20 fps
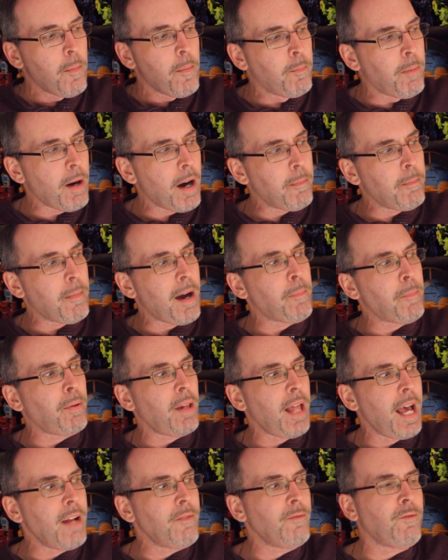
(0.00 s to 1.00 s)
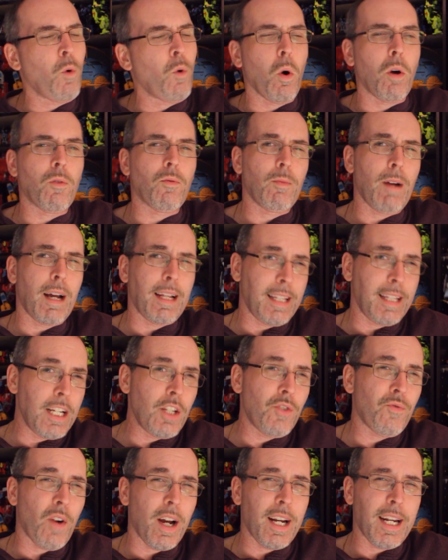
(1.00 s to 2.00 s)
But my plan for, at
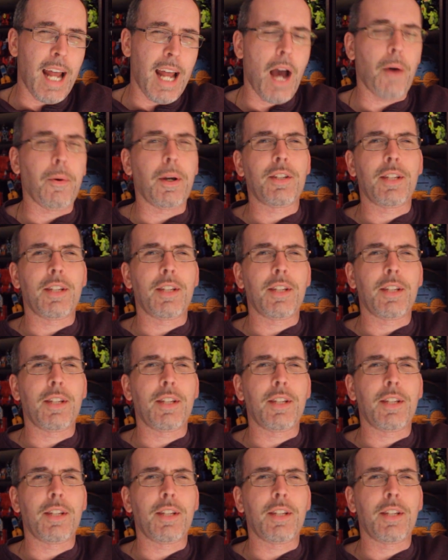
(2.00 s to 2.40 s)
least right now,